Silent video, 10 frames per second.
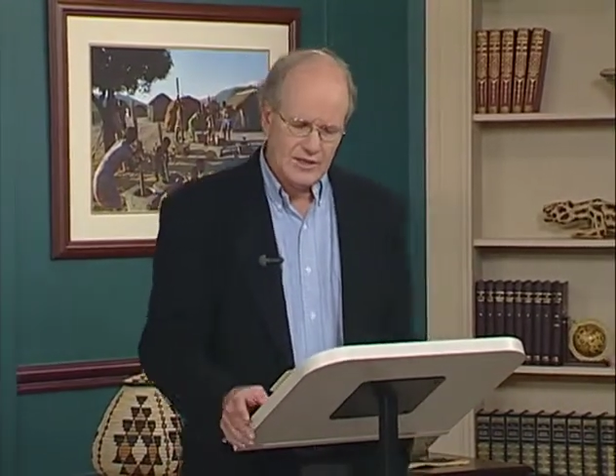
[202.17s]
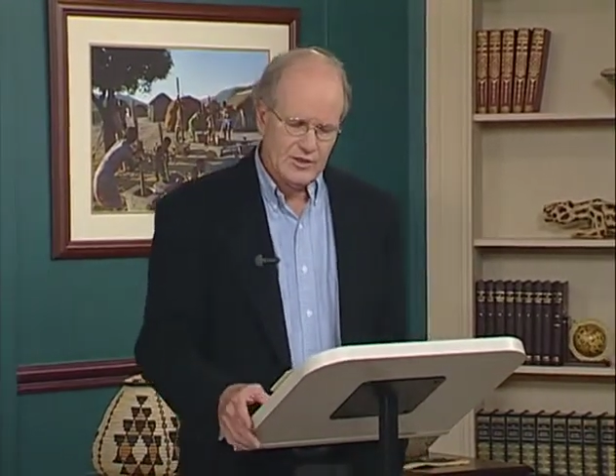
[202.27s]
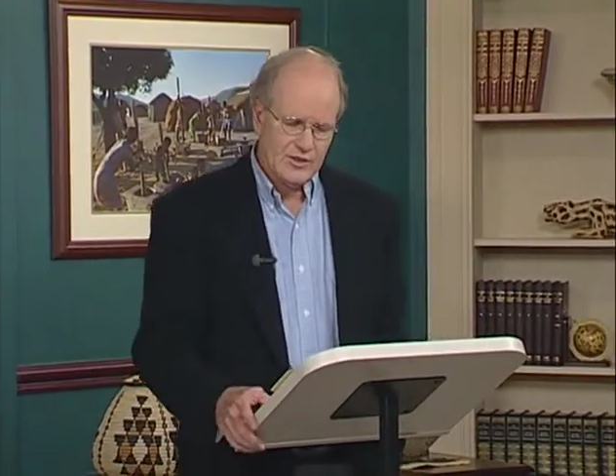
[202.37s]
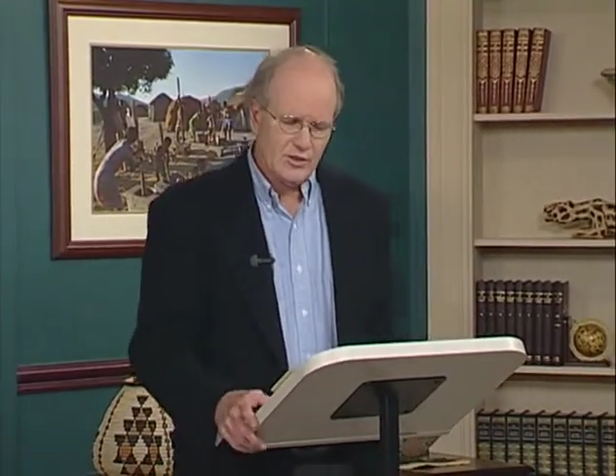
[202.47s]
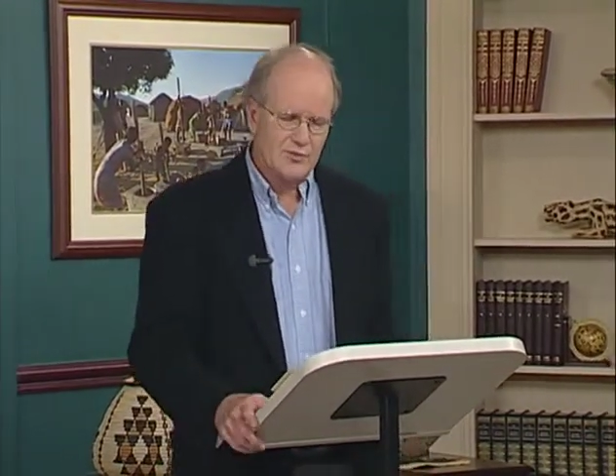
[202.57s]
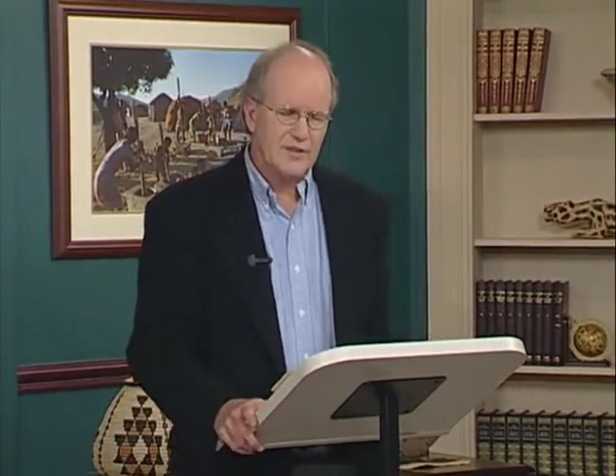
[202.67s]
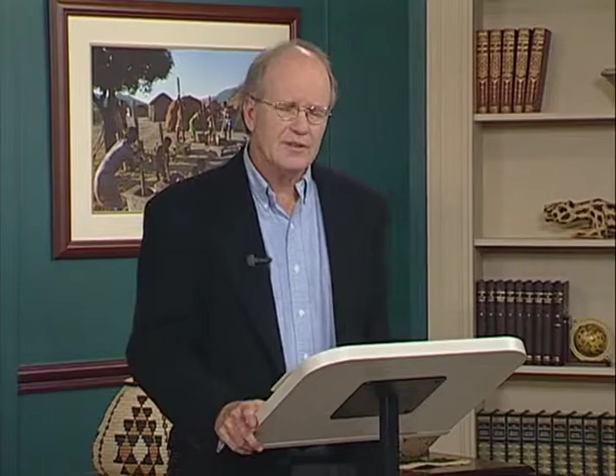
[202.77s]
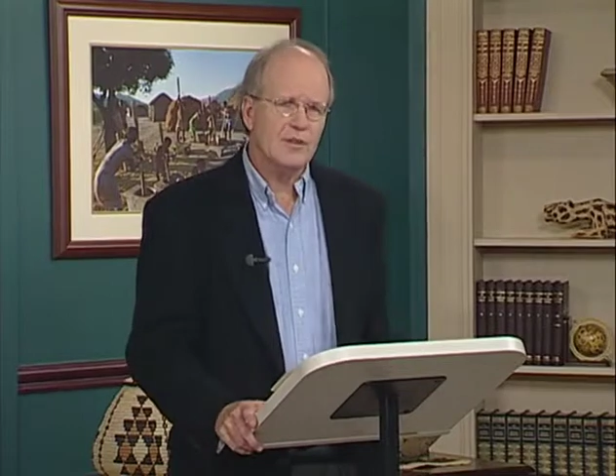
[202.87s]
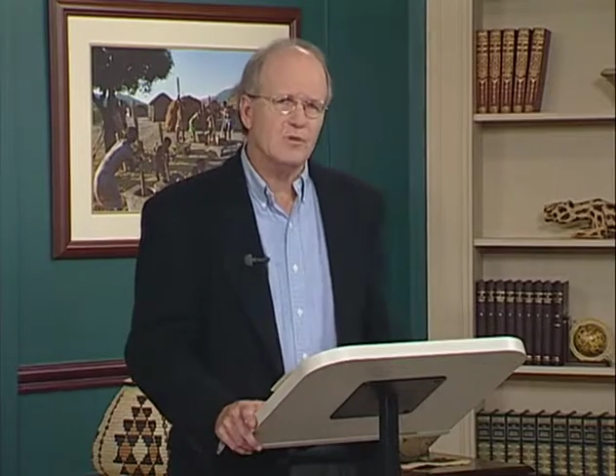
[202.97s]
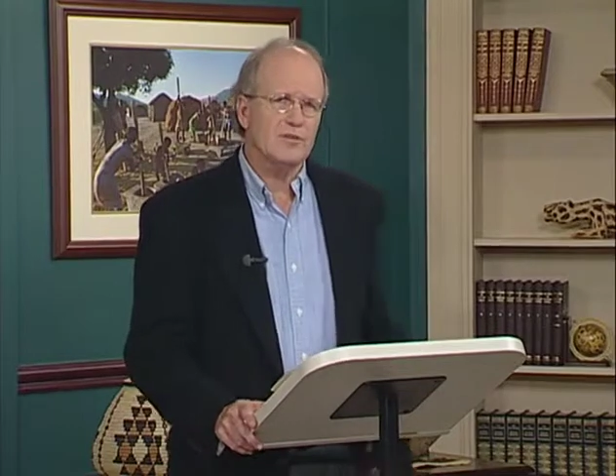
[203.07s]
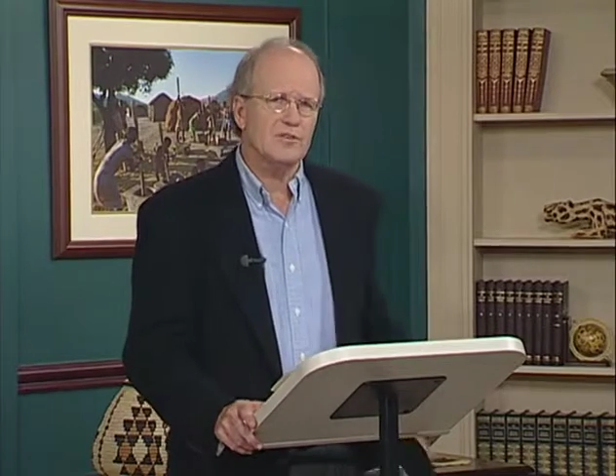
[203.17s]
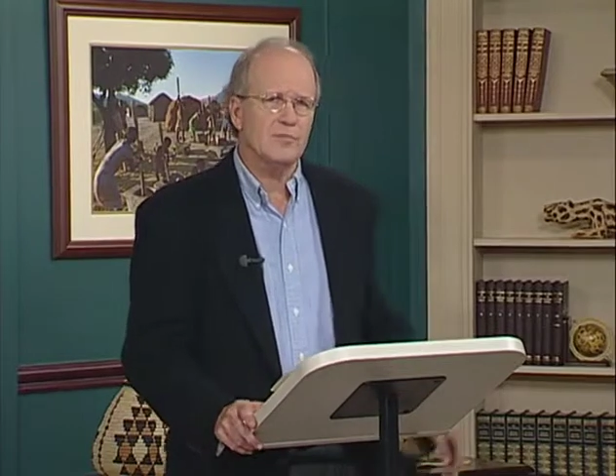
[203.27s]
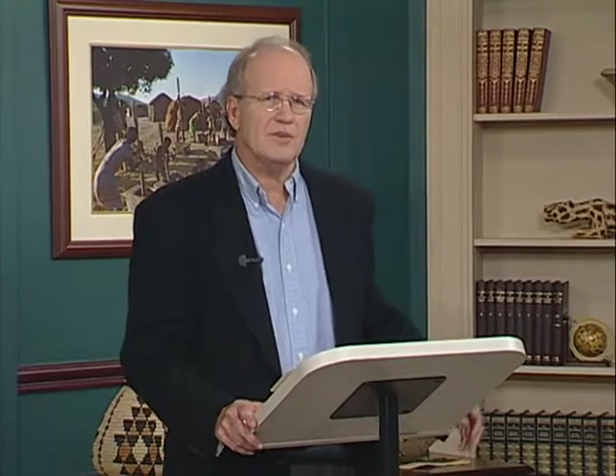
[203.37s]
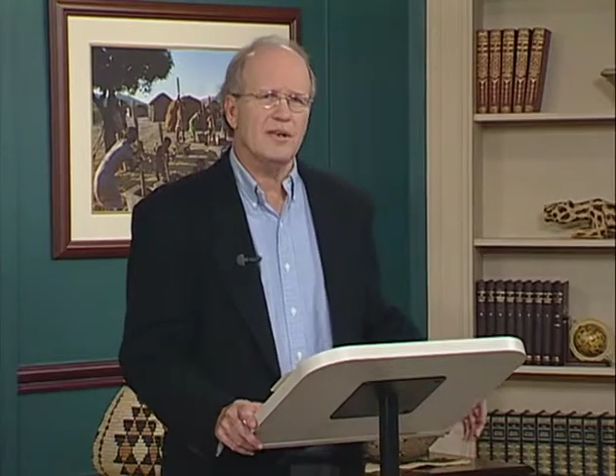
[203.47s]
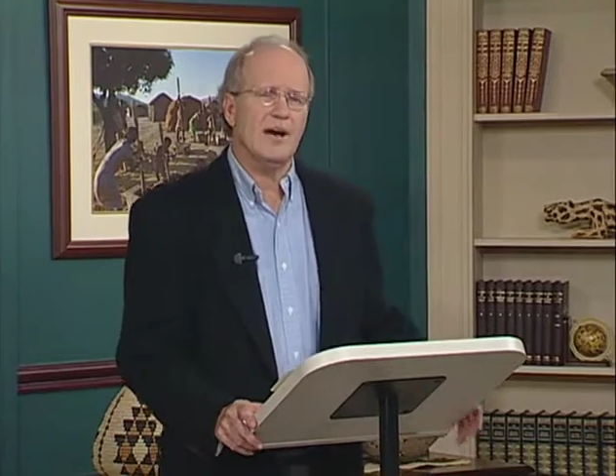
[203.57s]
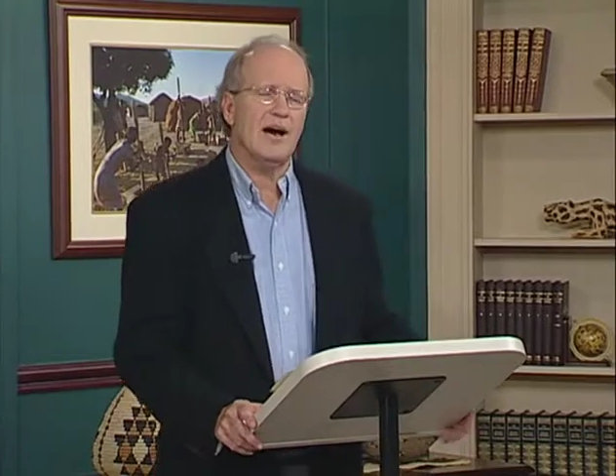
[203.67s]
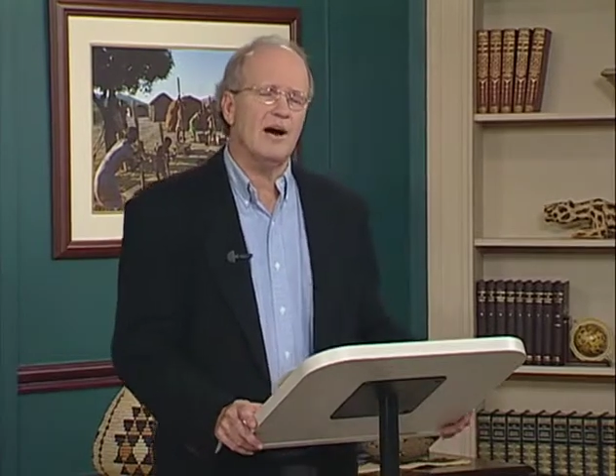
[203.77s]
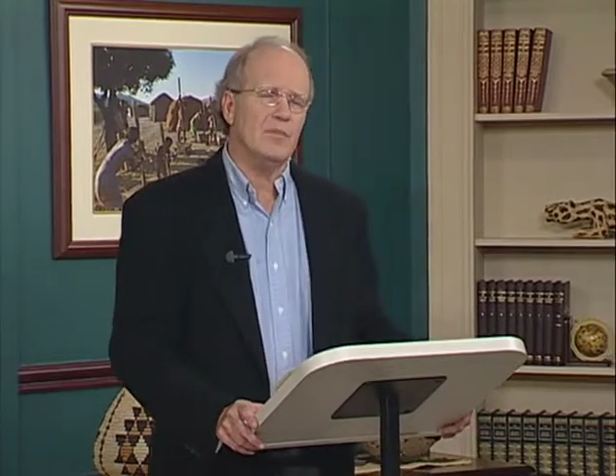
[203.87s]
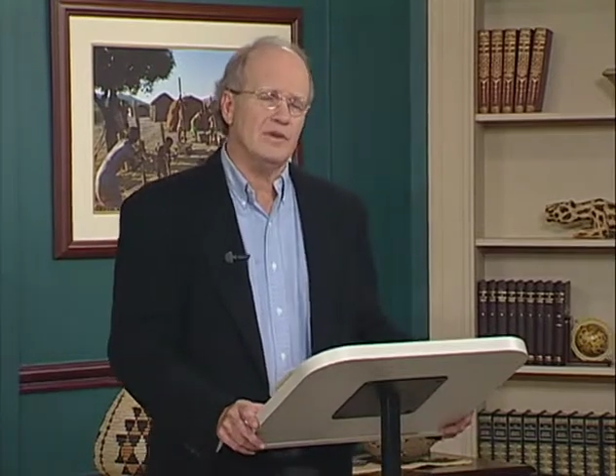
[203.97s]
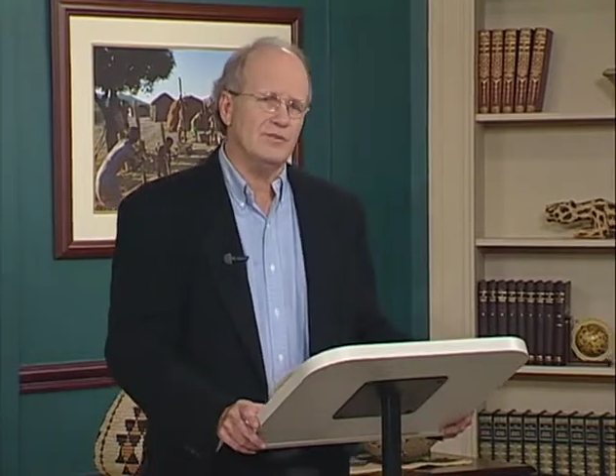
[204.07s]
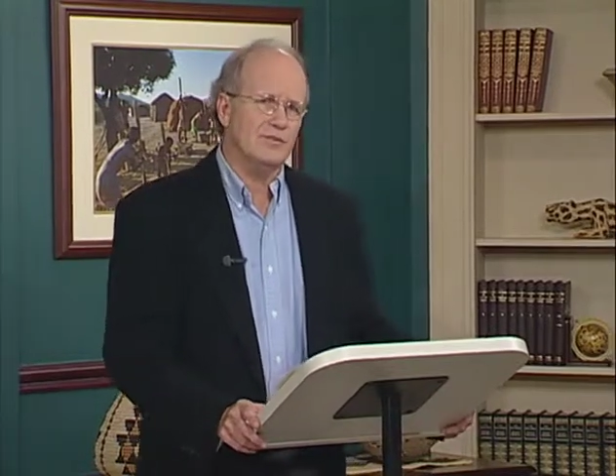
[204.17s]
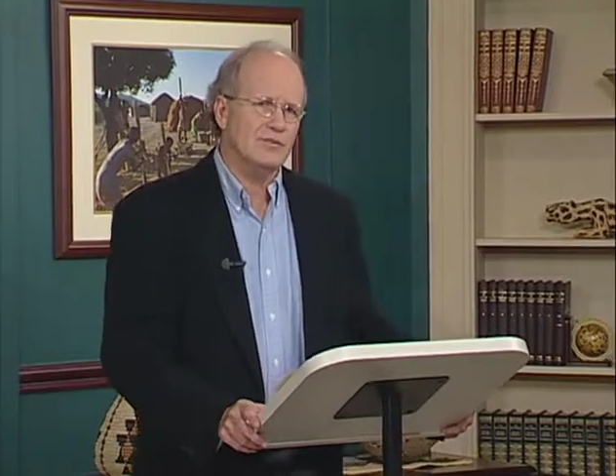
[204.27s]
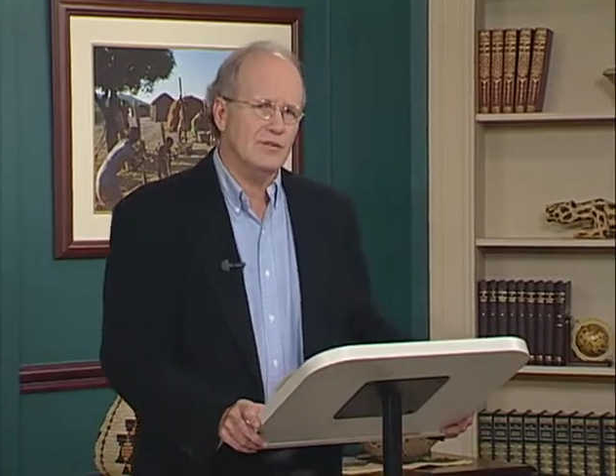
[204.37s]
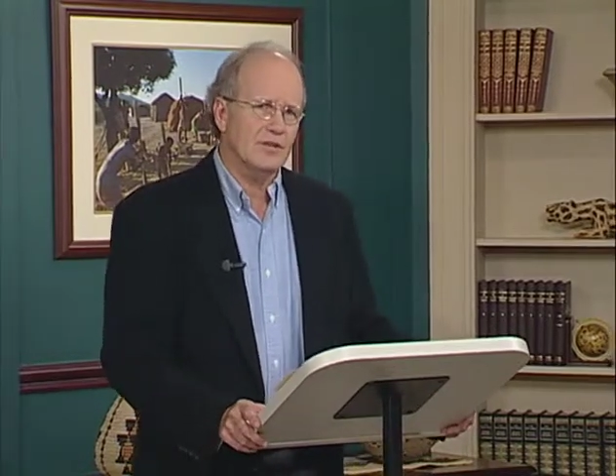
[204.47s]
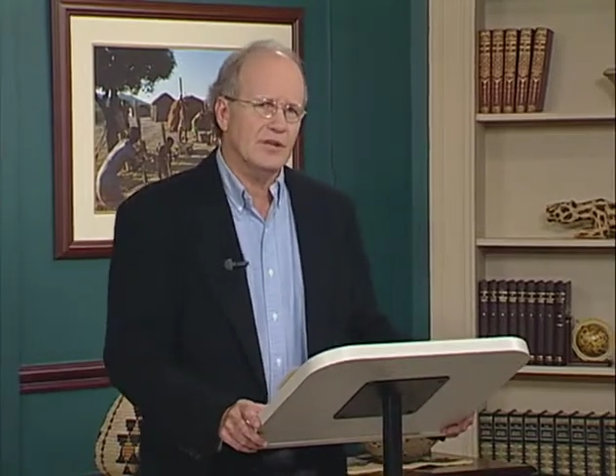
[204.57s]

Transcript: "Did you think there was something ominous